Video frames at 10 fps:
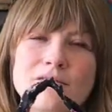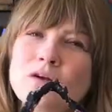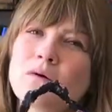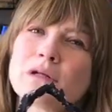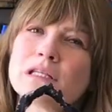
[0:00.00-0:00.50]
you
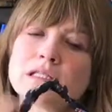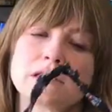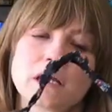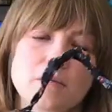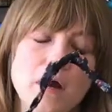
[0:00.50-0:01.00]
don't want the
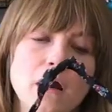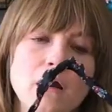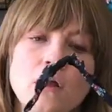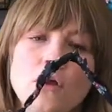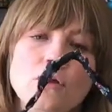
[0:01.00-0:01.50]
stick
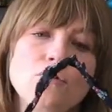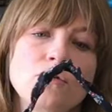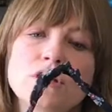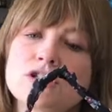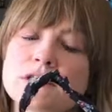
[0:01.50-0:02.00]
part, you
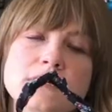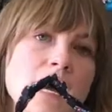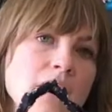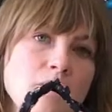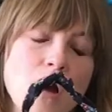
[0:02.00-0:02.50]
can just
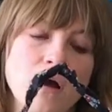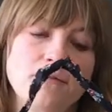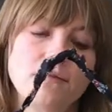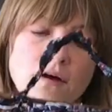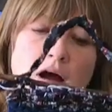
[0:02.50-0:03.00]
tie them off,
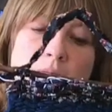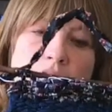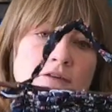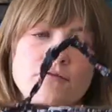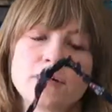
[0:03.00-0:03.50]

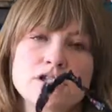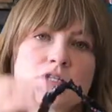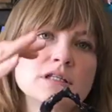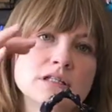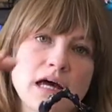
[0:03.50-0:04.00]
add fringe
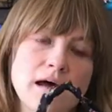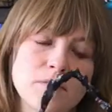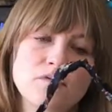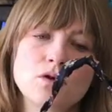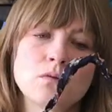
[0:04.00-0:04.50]
to the top
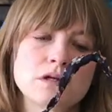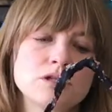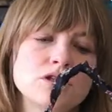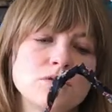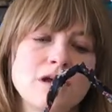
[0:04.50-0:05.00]
if you want
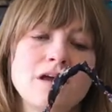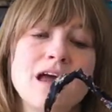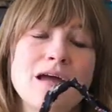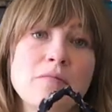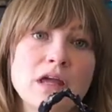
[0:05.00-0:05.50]
to,
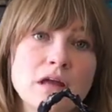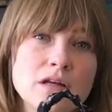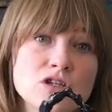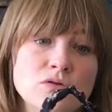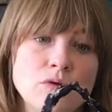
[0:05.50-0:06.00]
and make it
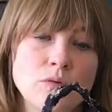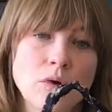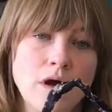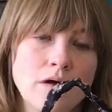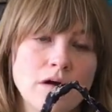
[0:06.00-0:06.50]
into a
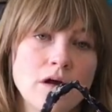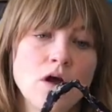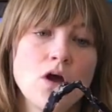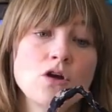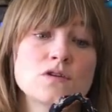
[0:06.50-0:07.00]
rug.
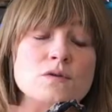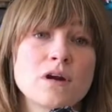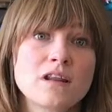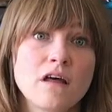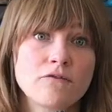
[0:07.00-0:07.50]
So what
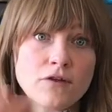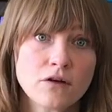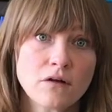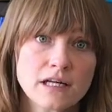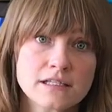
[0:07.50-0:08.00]
I'd love for
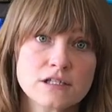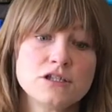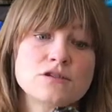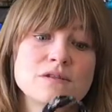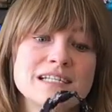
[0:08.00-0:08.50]
you guys to
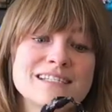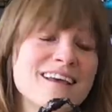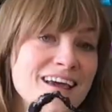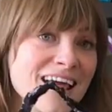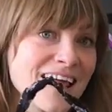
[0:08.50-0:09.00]
do is
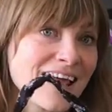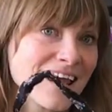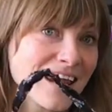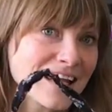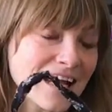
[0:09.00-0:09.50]

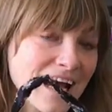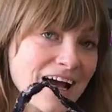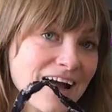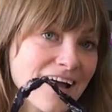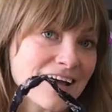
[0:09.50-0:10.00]

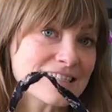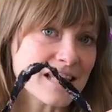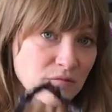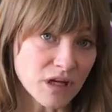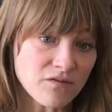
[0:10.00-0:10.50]

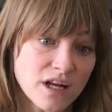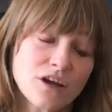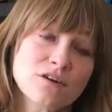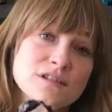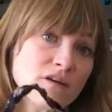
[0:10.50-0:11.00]
send me
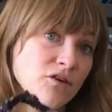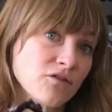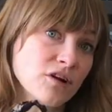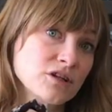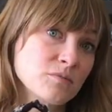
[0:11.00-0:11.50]
videos of your
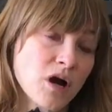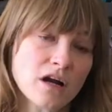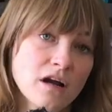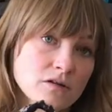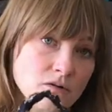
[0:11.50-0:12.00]
finished
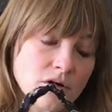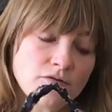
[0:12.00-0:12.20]
product or